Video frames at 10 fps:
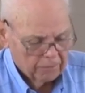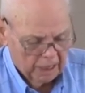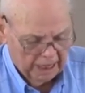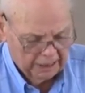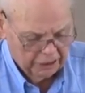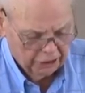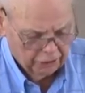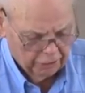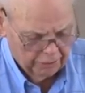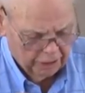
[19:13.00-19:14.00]
And
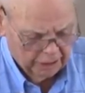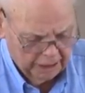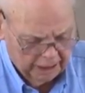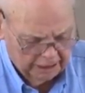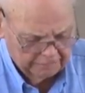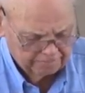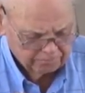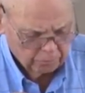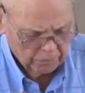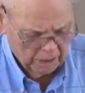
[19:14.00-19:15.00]
here
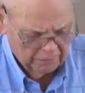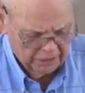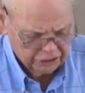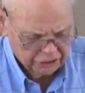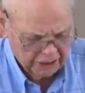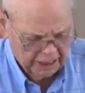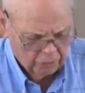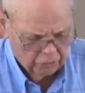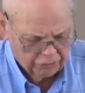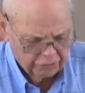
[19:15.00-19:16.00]
again, this thing
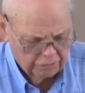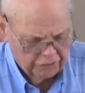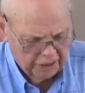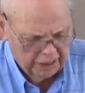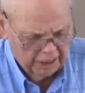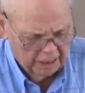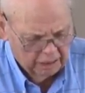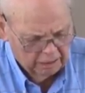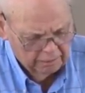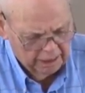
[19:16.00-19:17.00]
with the
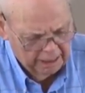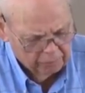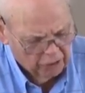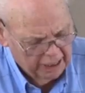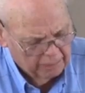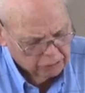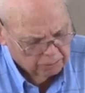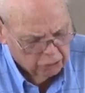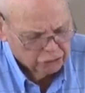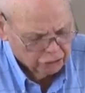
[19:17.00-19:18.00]
uh, Abraham's
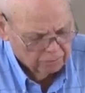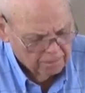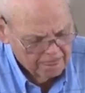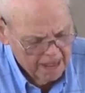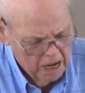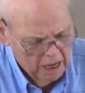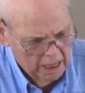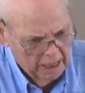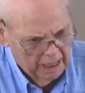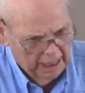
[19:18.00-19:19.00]
bosom,
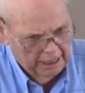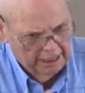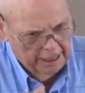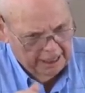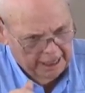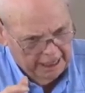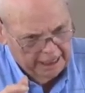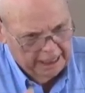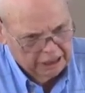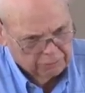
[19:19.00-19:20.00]
it
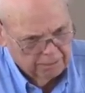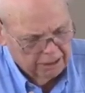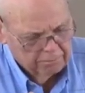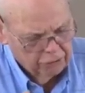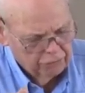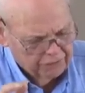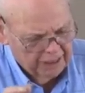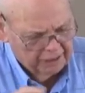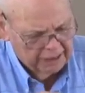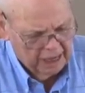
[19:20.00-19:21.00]
has been moved
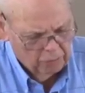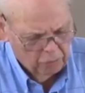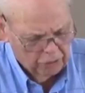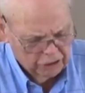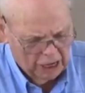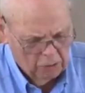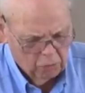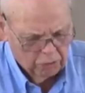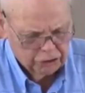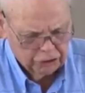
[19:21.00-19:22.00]
out. Now I want to I
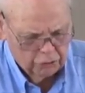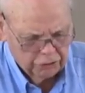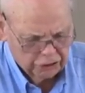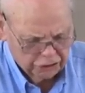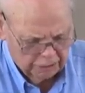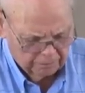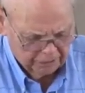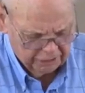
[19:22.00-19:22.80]
want to show you something